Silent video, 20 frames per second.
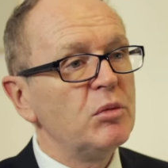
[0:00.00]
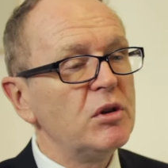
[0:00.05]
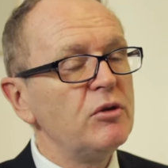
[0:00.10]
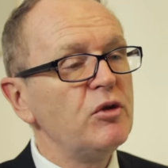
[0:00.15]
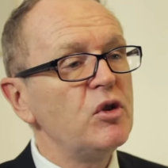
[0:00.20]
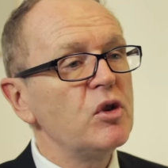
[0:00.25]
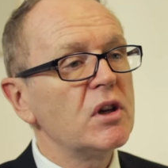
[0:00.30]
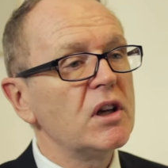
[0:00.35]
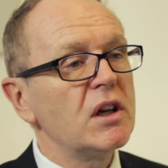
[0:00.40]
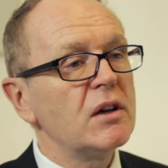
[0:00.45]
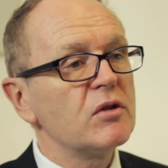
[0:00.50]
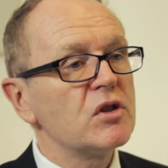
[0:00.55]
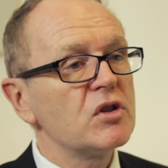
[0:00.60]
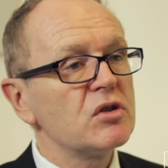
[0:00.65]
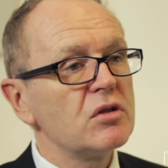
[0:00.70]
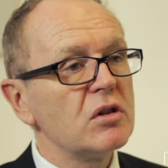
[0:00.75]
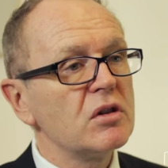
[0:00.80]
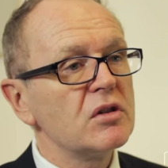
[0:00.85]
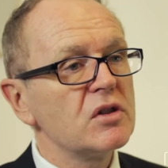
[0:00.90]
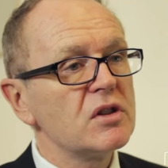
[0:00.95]
But if you can have a
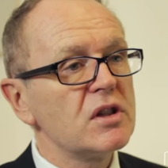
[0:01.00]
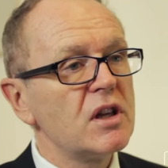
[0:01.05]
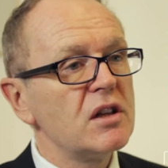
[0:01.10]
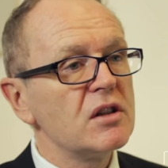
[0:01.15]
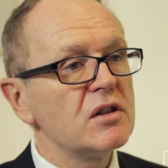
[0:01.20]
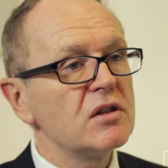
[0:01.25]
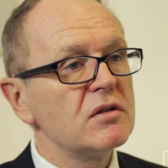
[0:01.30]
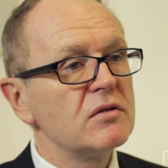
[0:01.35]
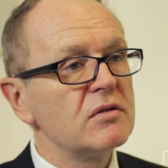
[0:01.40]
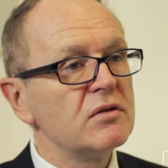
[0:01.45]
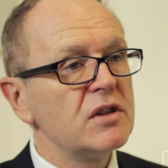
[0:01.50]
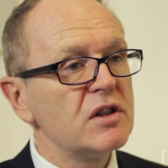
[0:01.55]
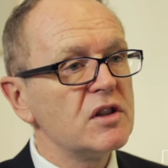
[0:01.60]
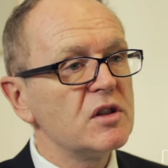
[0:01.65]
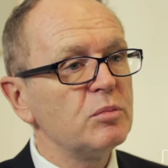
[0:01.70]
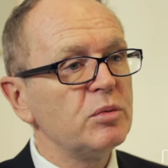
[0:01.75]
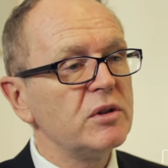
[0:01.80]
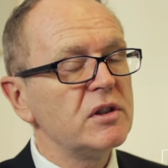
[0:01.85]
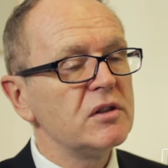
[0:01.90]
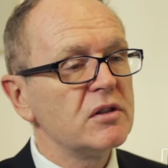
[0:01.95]
strong sense of
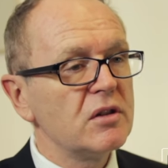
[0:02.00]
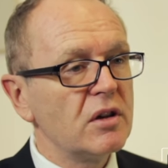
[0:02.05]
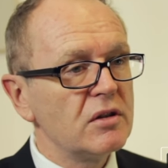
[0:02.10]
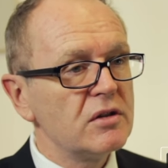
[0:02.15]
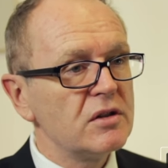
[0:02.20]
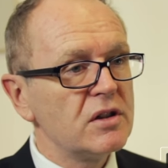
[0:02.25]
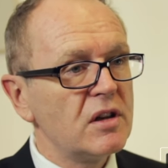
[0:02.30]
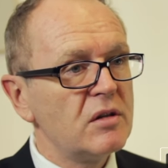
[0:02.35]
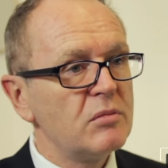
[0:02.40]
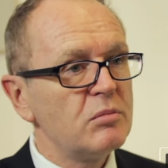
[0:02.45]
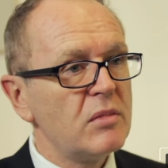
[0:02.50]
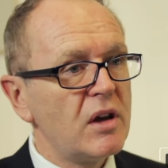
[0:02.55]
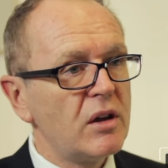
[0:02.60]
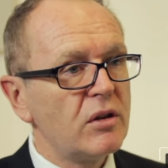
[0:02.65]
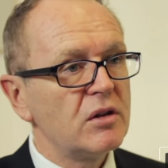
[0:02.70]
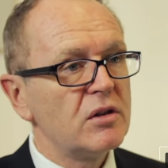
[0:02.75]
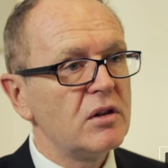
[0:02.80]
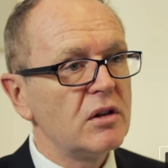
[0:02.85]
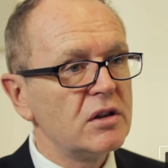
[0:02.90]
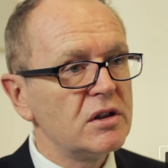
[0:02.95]
discipline, content,
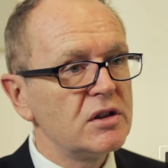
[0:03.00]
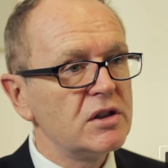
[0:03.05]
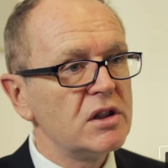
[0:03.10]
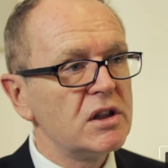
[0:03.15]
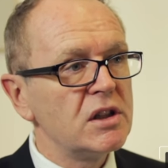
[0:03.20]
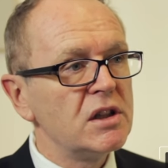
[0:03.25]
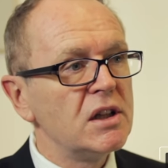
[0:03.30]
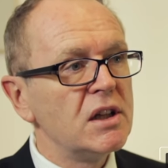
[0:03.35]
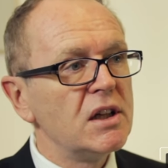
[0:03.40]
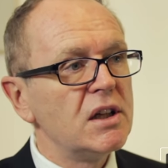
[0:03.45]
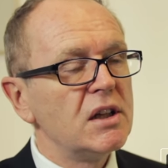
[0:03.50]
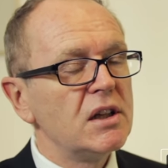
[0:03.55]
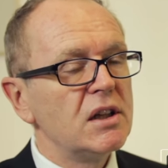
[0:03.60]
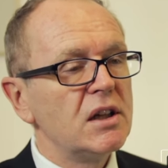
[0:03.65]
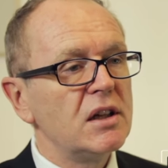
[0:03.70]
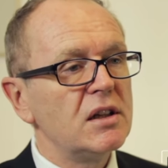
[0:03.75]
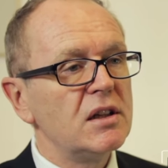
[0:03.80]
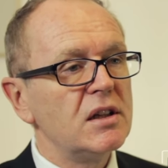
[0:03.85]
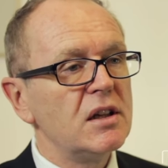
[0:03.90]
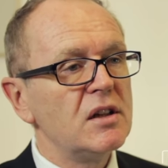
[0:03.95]
methodology and
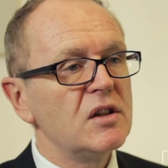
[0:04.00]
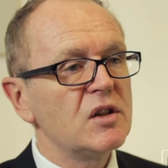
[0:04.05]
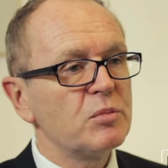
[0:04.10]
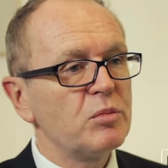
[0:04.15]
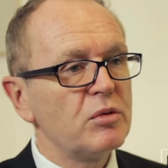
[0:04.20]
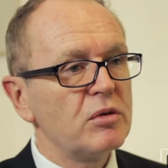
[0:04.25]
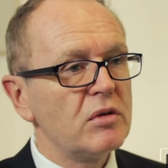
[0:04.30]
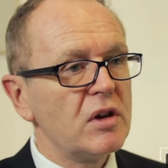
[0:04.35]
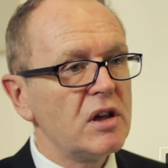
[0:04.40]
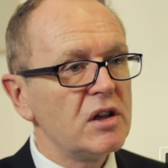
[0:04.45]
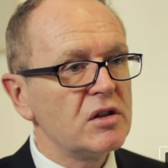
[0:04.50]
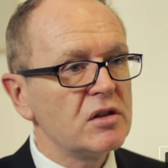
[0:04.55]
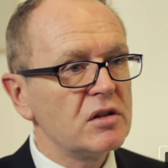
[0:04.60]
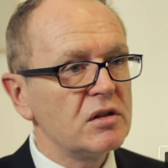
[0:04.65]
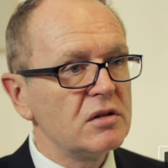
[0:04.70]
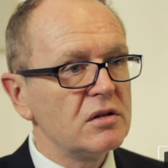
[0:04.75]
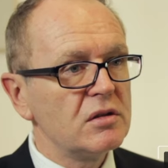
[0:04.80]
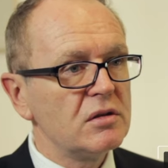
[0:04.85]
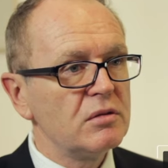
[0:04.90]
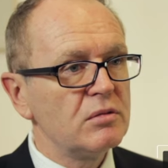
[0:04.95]

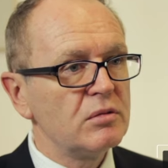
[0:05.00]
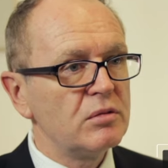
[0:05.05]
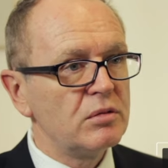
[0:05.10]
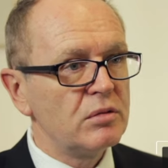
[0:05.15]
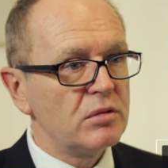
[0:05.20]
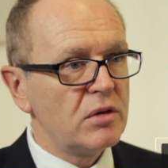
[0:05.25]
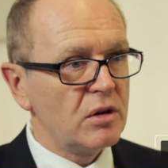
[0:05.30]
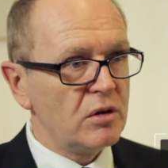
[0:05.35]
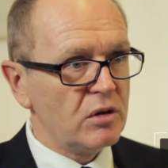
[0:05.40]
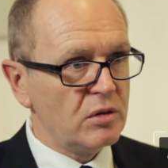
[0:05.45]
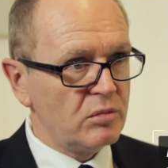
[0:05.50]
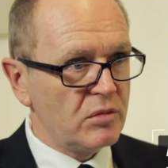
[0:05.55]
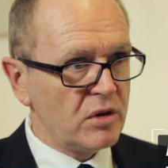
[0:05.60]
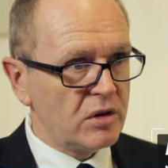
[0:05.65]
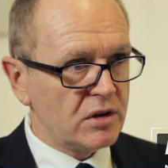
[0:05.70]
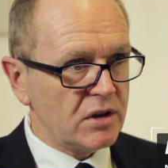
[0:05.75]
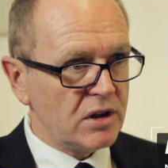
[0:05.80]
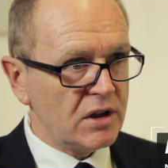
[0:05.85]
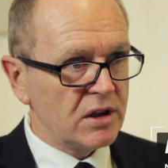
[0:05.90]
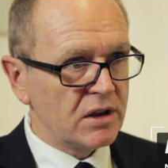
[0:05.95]
inspirational role
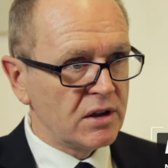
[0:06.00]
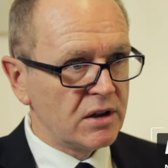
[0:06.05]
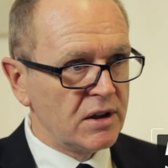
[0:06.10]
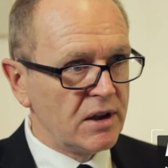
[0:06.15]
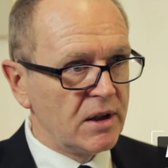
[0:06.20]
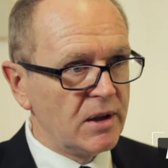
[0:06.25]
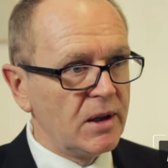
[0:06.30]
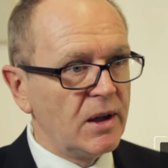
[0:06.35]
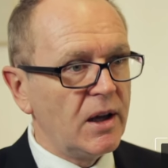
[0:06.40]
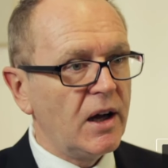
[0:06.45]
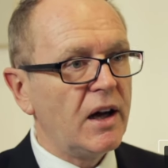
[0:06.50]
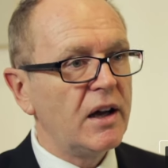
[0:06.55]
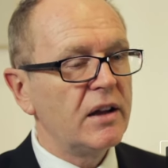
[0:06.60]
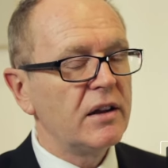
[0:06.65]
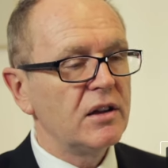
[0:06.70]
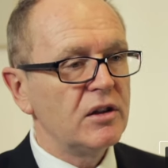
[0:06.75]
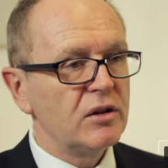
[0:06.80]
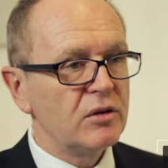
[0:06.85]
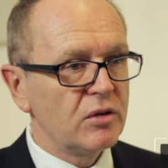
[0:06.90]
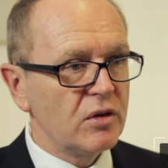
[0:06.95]
modelling, I think
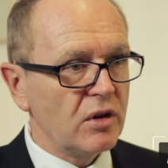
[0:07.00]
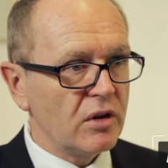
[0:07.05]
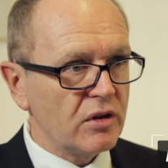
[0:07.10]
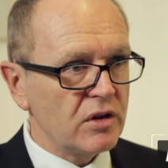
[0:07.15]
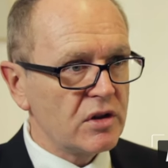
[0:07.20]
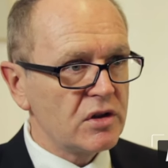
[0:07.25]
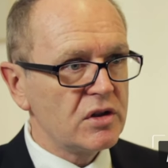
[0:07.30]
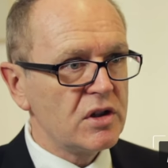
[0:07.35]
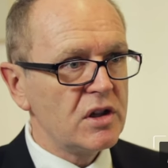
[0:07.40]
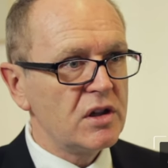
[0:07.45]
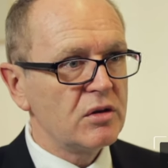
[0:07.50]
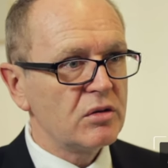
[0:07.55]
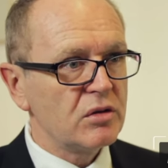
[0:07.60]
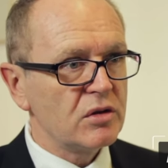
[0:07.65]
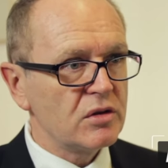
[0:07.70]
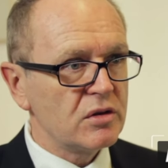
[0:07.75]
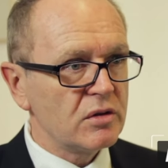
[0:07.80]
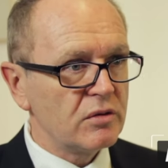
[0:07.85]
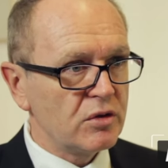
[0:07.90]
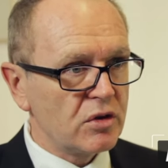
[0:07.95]
you've got the secrets
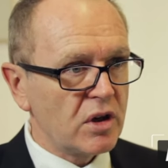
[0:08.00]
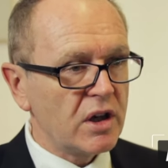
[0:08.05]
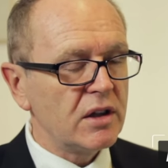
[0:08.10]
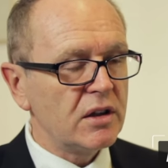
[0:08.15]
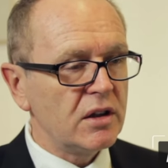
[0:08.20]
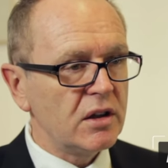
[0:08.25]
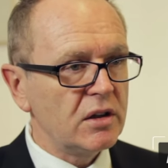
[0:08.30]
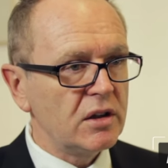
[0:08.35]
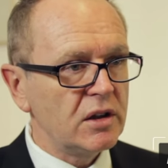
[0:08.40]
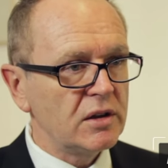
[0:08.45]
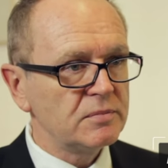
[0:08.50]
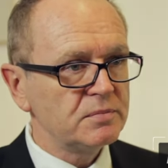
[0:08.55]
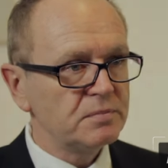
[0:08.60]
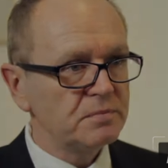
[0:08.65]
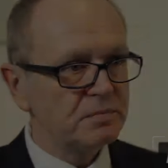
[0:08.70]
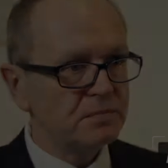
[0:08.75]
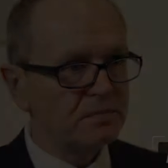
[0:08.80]
of great learning.